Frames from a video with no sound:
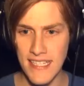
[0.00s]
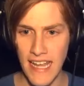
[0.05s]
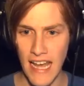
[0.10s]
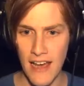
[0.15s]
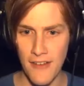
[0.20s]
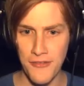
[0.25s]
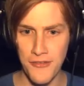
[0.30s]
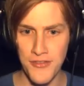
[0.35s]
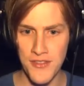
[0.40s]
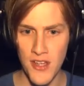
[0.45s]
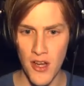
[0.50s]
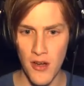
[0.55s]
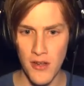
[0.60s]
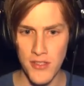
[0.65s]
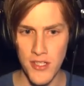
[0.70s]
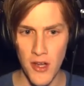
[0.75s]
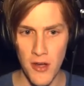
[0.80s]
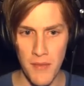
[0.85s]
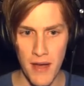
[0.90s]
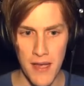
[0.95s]
stuff.
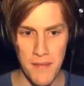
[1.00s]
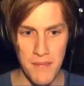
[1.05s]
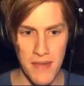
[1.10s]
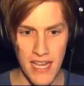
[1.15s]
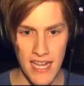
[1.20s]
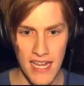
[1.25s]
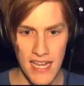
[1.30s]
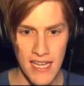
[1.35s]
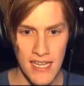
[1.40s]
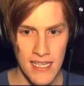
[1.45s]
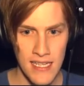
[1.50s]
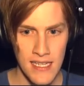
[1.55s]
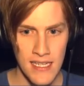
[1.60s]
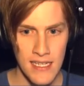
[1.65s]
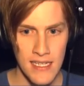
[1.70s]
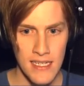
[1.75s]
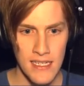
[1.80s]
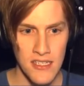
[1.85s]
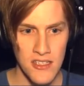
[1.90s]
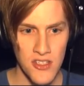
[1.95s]
Don't don't mind me.
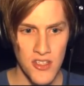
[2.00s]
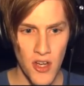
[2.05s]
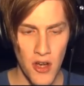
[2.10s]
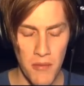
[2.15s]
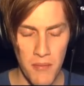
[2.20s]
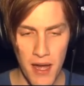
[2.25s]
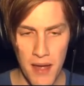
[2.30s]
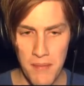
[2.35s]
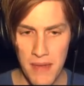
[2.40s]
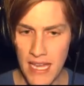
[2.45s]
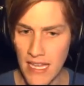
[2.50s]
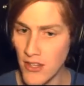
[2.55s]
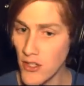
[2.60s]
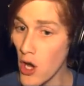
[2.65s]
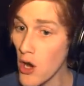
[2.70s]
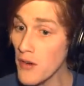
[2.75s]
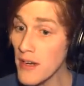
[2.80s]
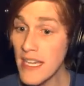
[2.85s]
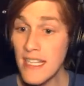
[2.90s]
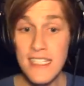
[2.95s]
Don't mind me.
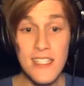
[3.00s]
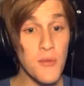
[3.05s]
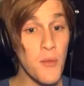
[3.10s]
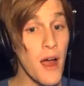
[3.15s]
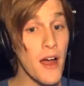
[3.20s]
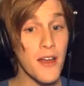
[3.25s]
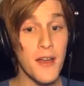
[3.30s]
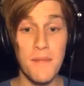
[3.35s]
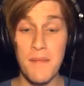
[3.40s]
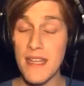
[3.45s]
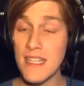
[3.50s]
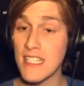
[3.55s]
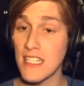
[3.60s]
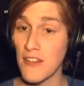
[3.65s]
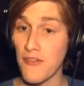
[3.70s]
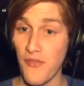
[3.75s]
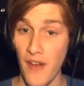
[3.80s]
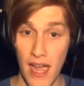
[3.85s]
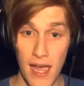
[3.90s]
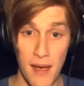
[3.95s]
No need to welcome me to
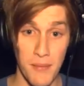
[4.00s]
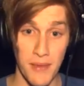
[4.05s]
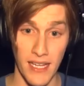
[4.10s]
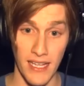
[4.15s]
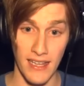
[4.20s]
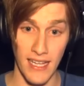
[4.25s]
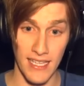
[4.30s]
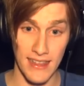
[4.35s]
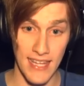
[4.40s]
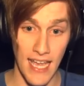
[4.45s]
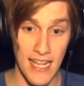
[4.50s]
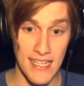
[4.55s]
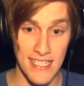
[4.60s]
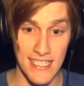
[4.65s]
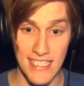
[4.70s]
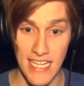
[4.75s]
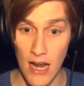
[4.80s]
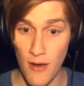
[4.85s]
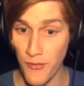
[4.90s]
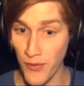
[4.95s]
the family. Like, that's
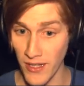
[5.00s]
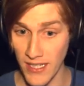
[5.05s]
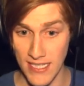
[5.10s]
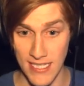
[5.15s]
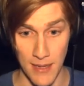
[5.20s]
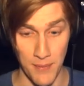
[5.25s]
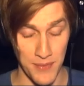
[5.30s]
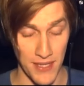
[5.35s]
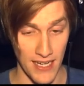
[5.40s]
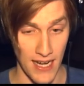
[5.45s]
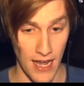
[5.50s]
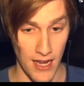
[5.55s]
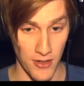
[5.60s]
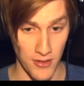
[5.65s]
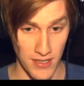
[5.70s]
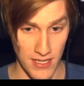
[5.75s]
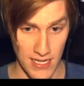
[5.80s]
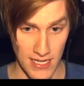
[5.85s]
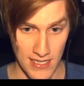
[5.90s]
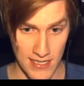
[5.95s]
definitely something I
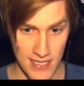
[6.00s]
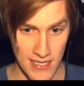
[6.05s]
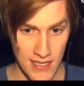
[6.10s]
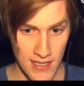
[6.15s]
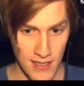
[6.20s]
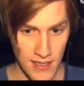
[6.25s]
don't need.